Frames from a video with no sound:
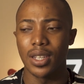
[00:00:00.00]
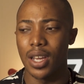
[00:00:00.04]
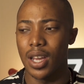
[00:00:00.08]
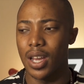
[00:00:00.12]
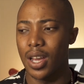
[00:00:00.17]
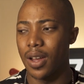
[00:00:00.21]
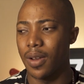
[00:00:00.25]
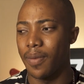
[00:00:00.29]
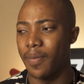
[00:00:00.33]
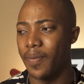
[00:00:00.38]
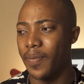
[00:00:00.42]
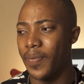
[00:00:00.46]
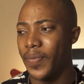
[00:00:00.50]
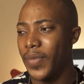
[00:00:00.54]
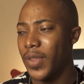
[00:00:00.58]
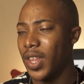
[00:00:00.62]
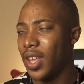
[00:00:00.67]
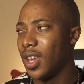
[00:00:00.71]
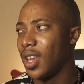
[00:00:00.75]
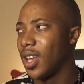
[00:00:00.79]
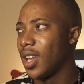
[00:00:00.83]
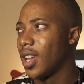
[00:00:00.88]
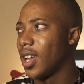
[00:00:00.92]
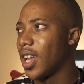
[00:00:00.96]

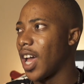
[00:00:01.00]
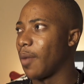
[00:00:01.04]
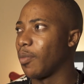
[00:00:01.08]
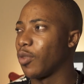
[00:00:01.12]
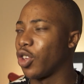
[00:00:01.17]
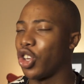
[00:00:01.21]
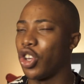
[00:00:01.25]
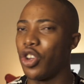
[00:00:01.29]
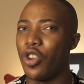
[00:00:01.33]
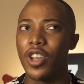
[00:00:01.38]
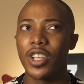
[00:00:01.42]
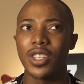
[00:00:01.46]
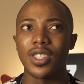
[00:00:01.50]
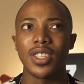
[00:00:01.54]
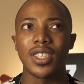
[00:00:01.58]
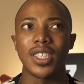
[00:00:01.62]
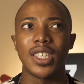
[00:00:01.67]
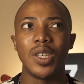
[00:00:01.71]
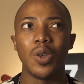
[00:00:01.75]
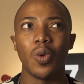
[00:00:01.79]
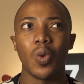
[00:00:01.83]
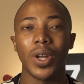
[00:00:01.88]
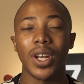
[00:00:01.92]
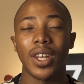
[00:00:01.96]
I'm curious to
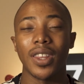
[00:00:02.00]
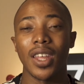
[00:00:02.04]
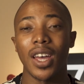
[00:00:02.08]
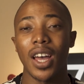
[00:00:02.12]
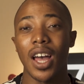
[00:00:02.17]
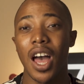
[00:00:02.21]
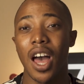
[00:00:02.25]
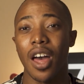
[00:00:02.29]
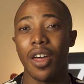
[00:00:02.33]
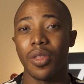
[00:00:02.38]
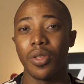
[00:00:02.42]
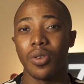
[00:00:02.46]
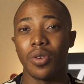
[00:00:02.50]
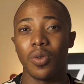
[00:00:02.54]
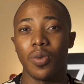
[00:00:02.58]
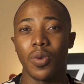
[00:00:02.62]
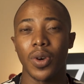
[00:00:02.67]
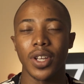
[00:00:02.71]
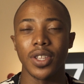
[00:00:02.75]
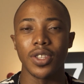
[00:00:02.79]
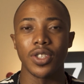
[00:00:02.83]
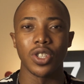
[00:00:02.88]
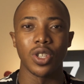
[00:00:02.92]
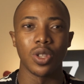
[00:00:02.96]
see what the other
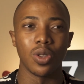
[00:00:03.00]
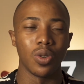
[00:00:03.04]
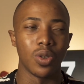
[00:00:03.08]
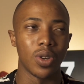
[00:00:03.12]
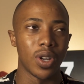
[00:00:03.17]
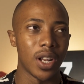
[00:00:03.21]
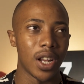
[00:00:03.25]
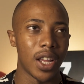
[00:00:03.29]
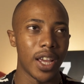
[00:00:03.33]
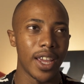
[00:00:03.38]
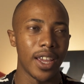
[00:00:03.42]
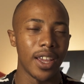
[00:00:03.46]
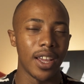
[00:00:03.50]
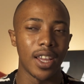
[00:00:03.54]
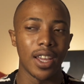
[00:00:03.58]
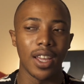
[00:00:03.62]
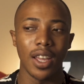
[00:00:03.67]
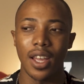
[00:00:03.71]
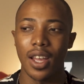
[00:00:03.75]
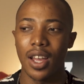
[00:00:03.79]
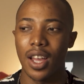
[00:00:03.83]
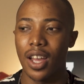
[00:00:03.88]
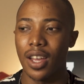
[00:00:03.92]
ones look like.